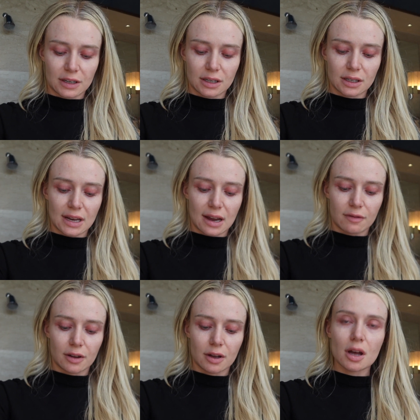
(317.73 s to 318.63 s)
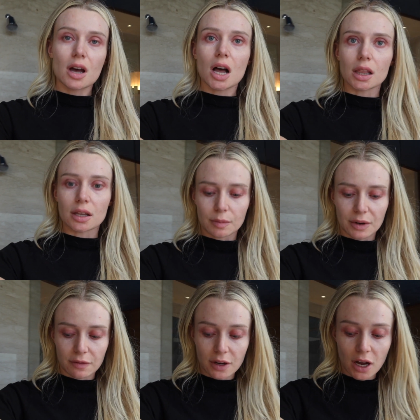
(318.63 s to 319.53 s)
It does have a little bit
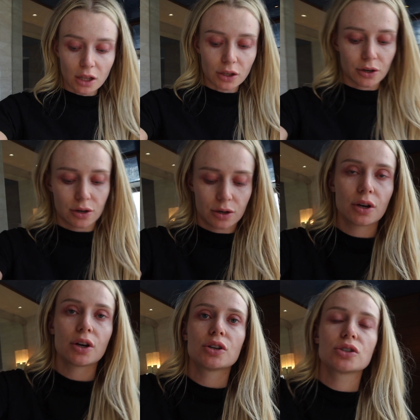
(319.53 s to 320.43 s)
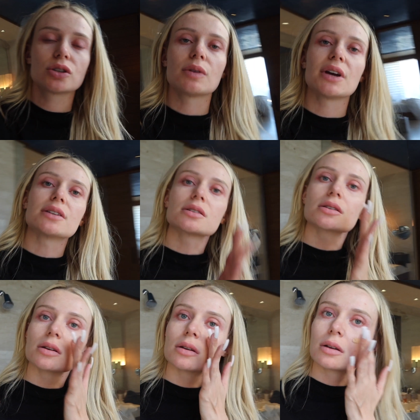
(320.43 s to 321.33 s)
of color to it.